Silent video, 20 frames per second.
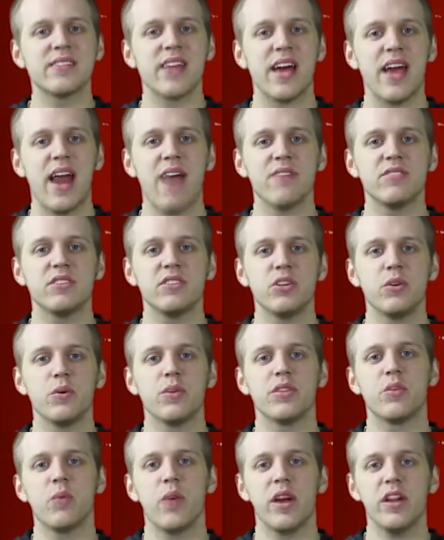that have to do
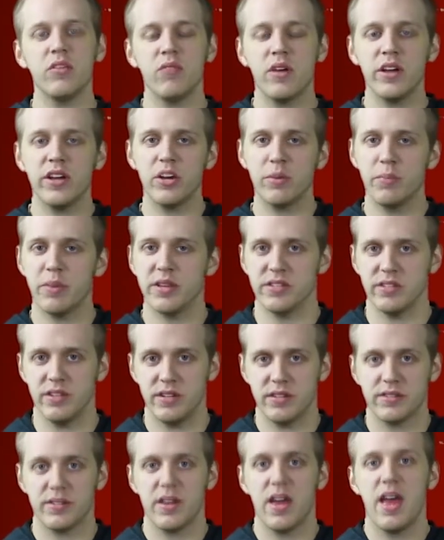with the way you're running your
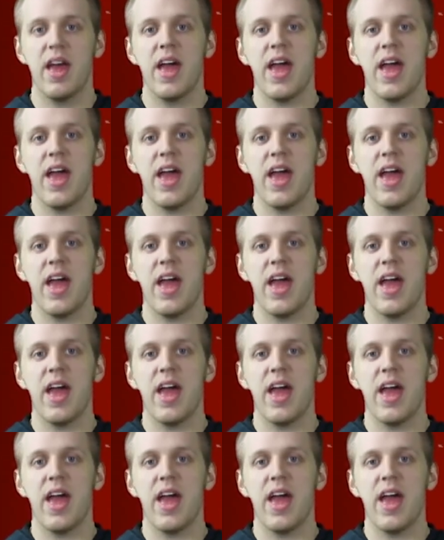business.